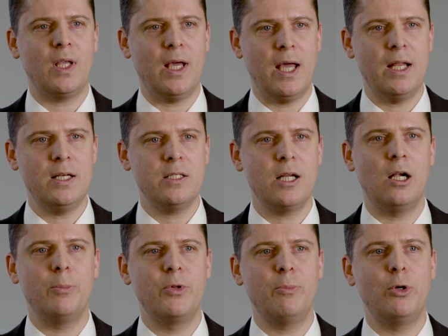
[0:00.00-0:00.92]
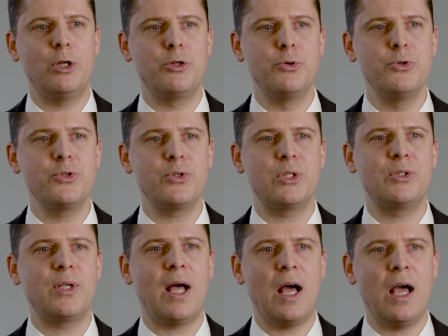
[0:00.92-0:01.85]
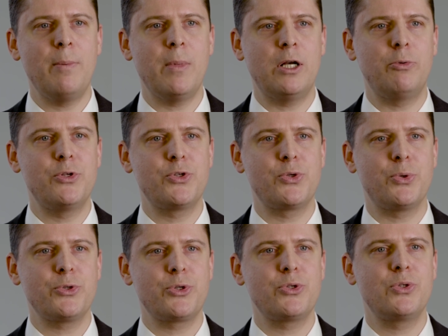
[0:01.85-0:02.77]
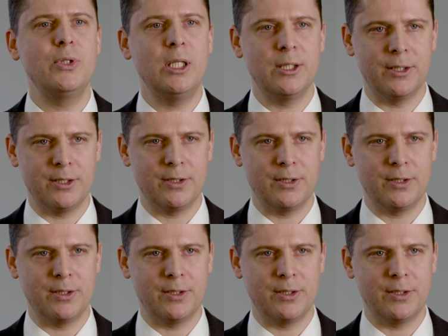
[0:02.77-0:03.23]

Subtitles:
and help them reduce the time and resources needed.